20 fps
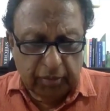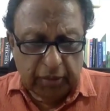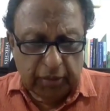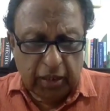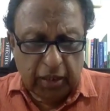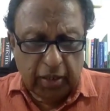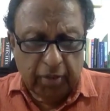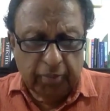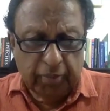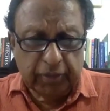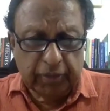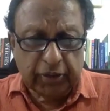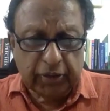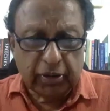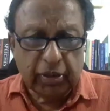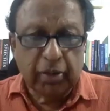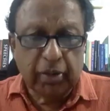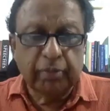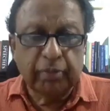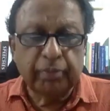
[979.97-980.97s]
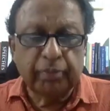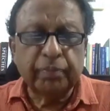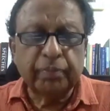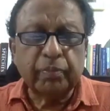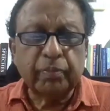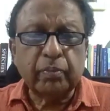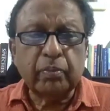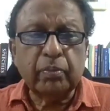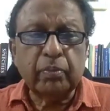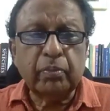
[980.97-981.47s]
uh, Mister
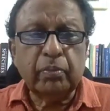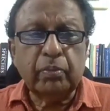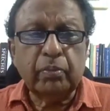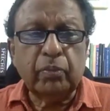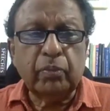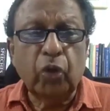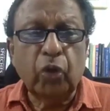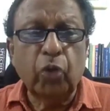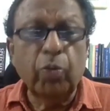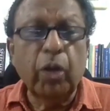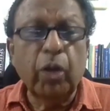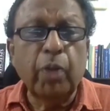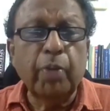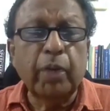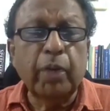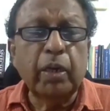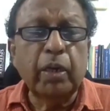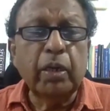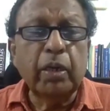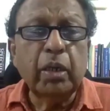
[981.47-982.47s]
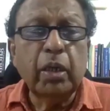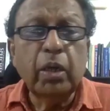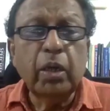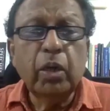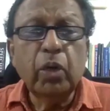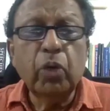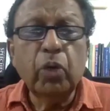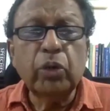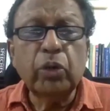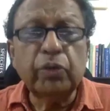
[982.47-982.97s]
Obama,
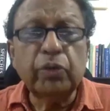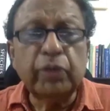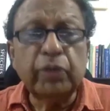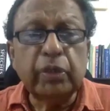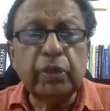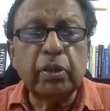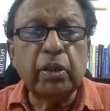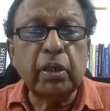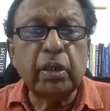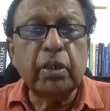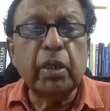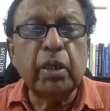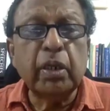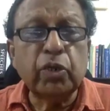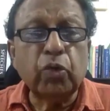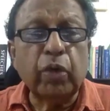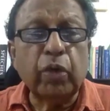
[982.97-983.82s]
who has visited India